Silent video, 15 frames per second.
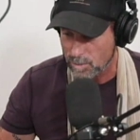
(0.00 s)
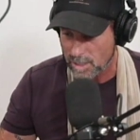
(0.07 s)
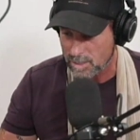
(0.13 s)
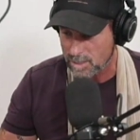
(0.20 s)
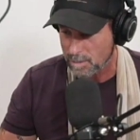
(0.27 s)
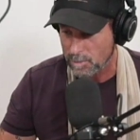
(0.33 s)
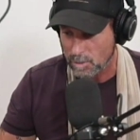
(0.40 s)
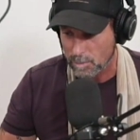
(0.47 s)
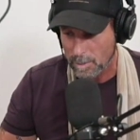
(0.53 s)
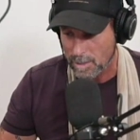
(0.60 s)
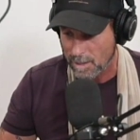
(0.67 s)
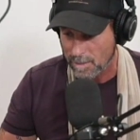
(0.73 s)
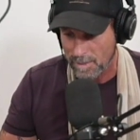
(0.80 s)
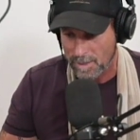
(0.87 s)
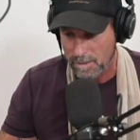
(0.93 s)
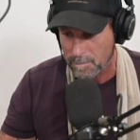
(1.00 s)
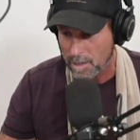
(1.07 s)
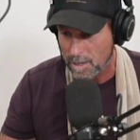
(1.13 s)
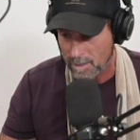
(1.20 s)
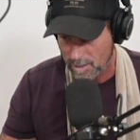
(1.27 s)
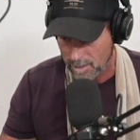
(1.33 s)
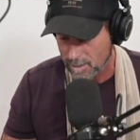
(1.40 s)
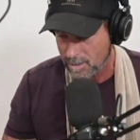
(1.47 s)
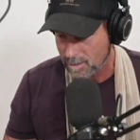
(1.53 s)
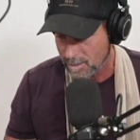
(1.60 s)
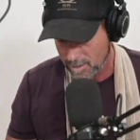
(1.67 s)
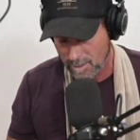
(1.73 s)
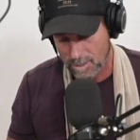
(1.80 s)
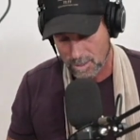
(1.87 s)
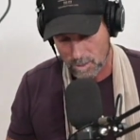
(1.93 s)
something you might not think about it,
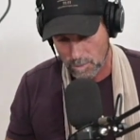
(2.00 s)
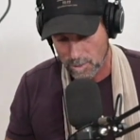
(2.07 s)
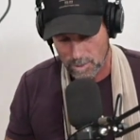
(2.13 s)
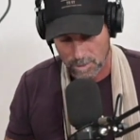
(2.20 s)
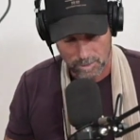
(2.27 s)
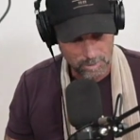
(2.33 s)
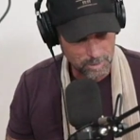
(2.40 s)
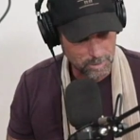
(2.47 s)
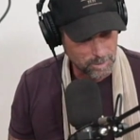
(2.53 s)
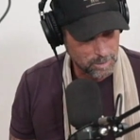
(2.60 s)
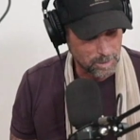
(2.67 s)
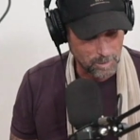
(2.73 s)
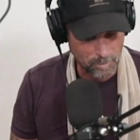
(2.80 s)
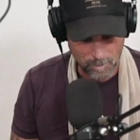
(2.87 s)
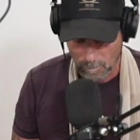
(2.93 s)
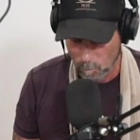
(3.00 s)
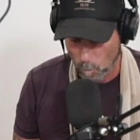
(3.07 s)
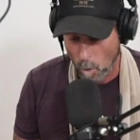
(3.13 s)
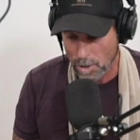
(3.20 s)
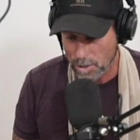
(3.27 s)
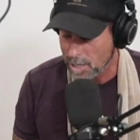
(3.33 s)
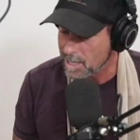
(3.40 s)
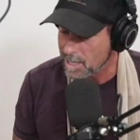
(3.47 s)
it's real. If, if water has